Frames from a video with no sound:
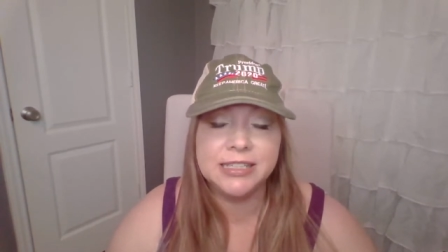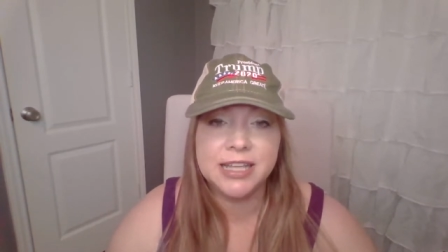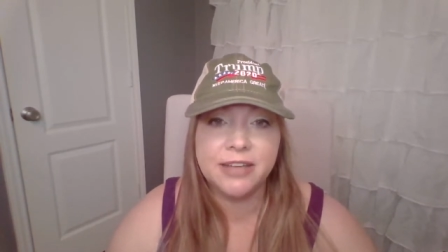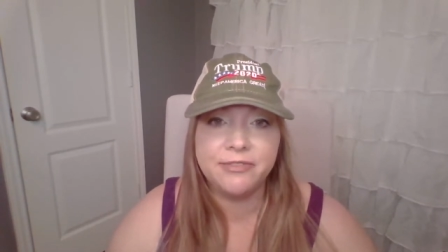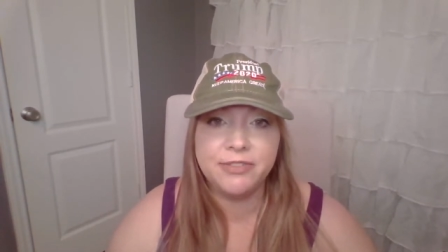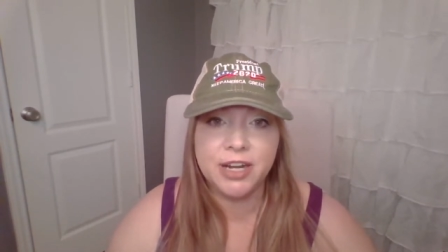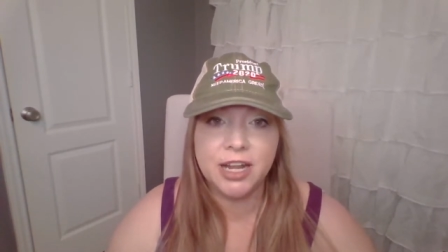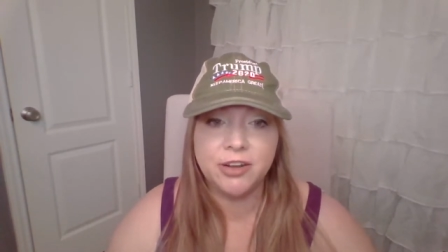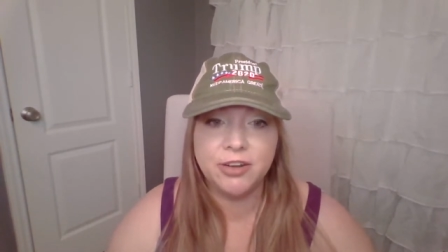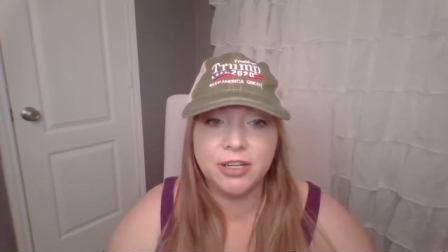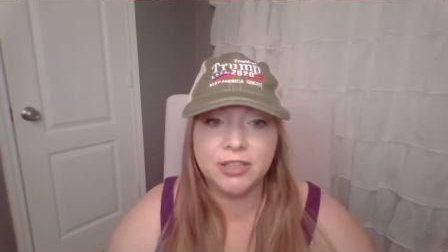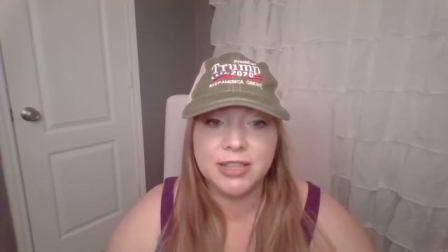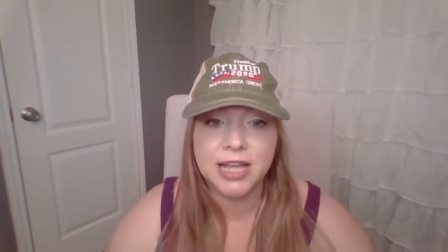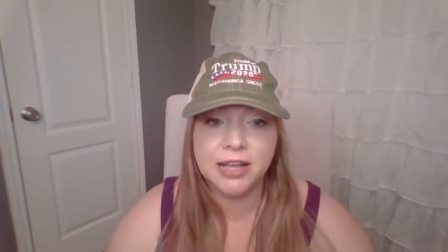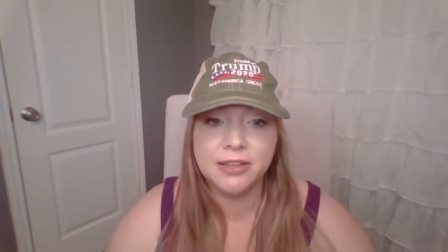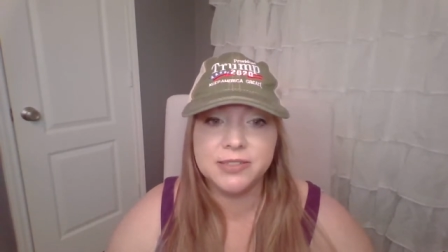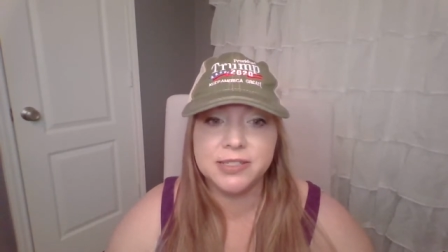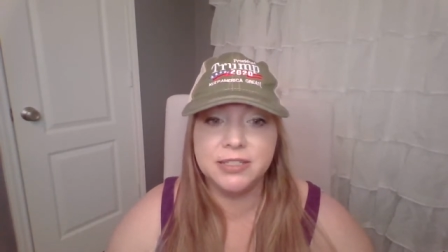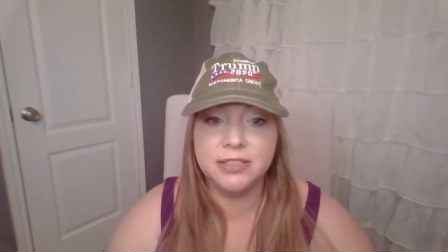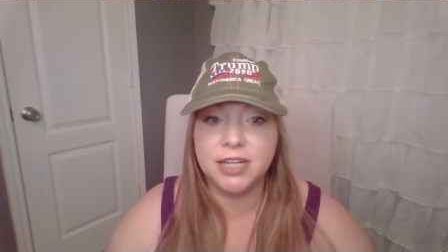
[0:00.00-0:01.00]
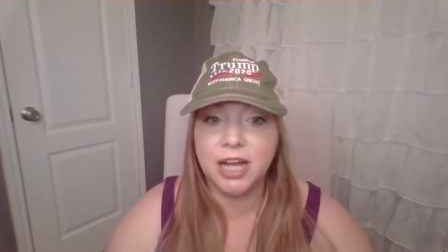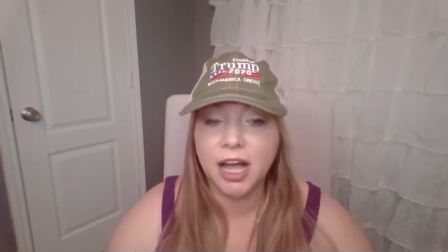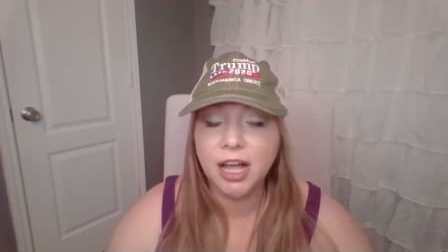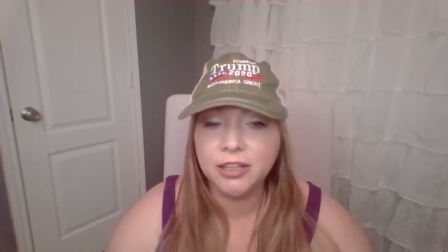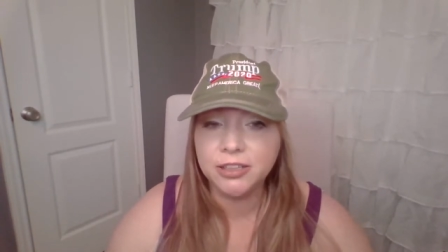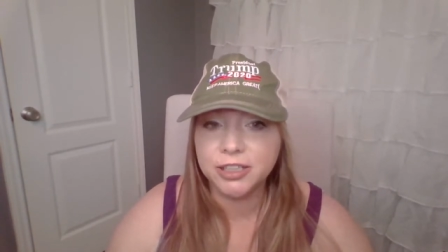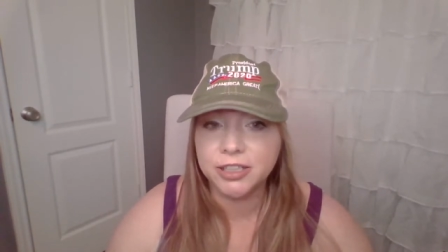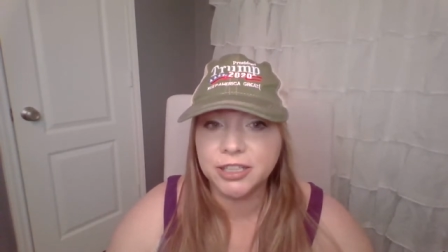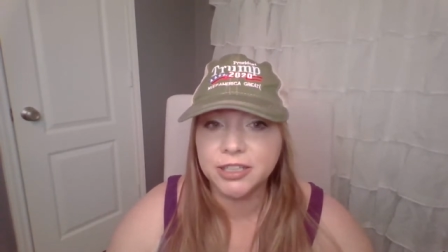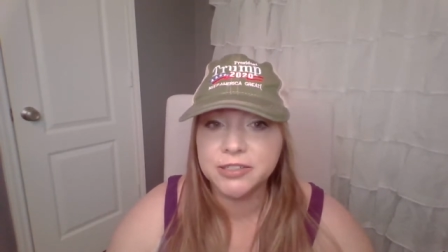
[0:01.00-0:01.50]

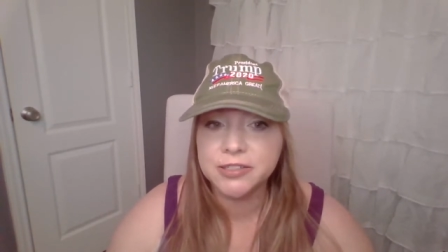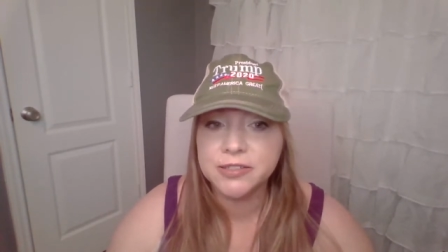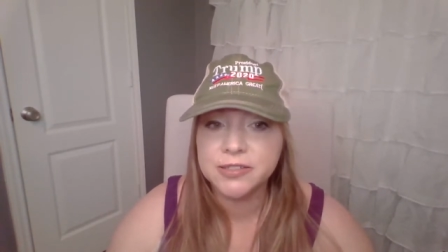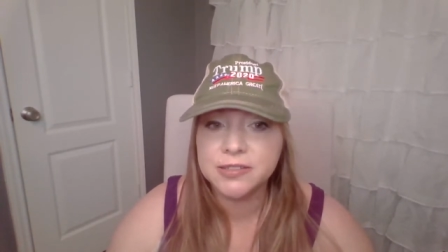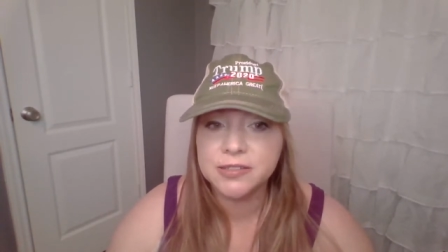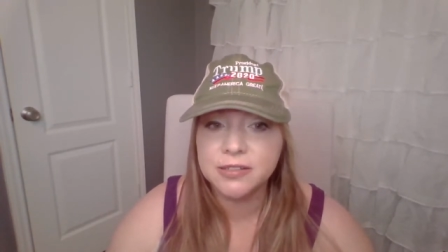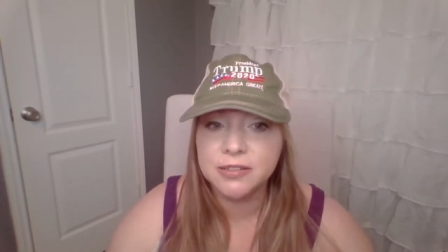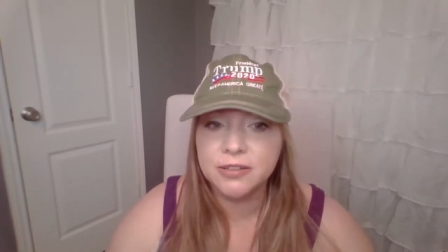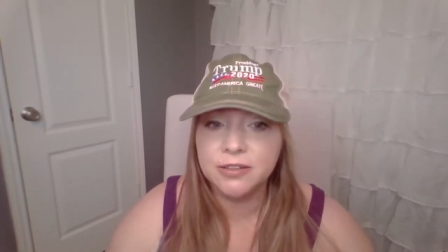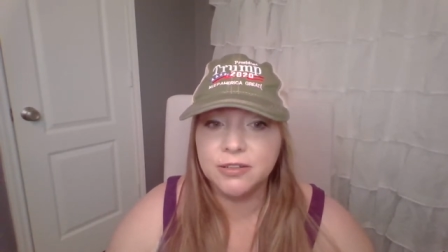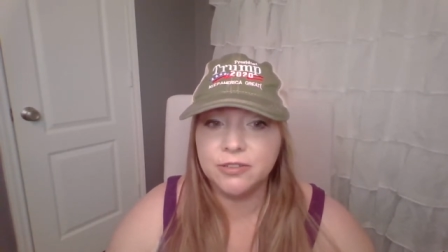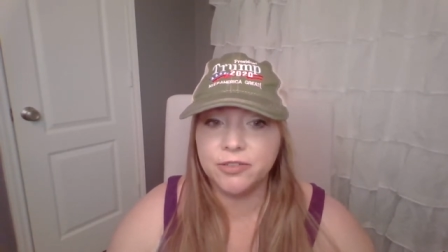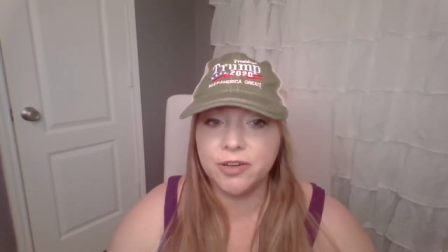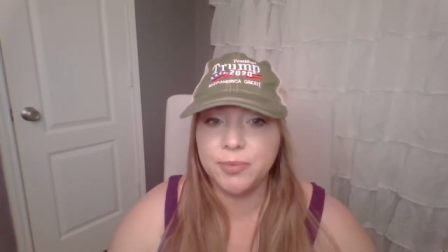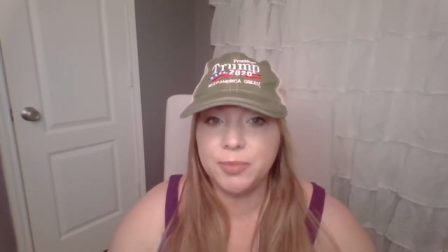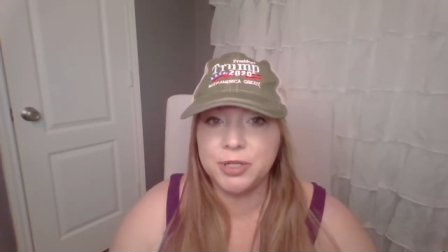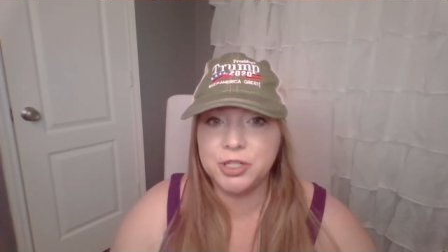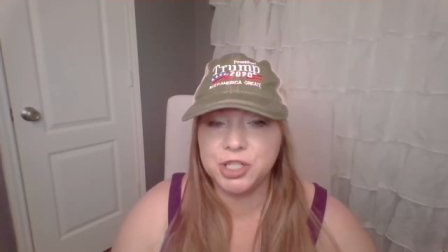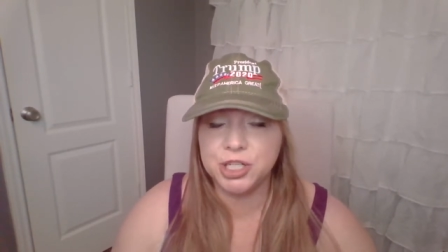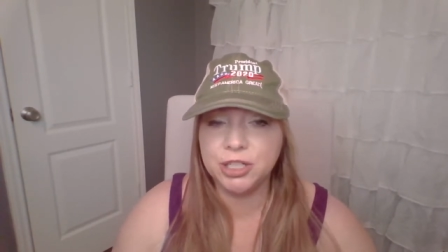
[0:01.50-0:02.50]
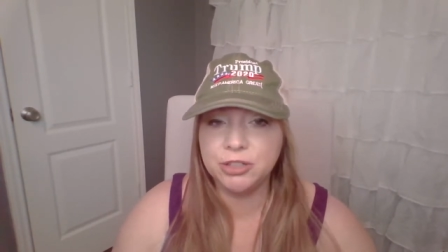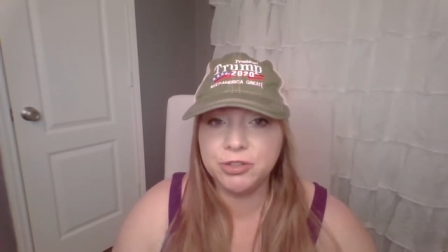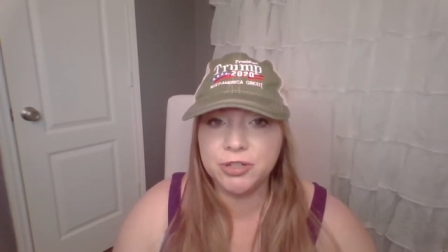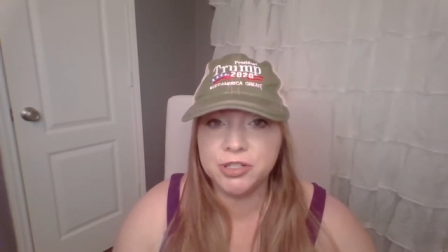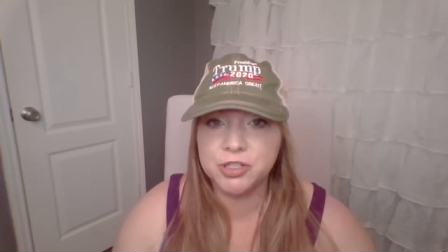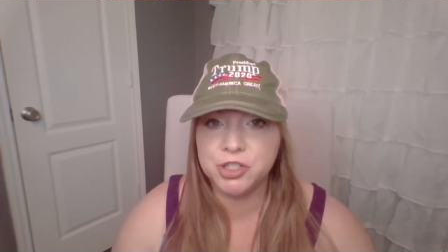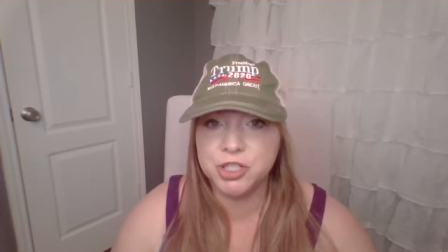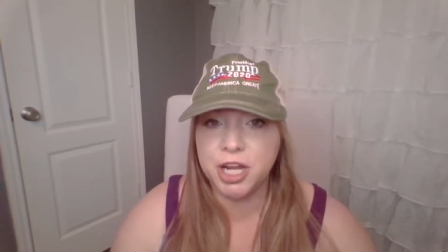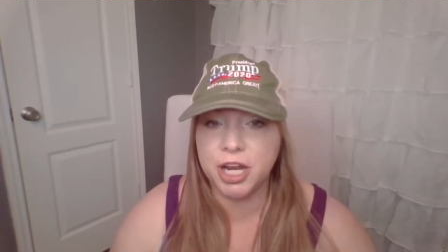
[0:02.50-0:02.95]
$700,000 from a children's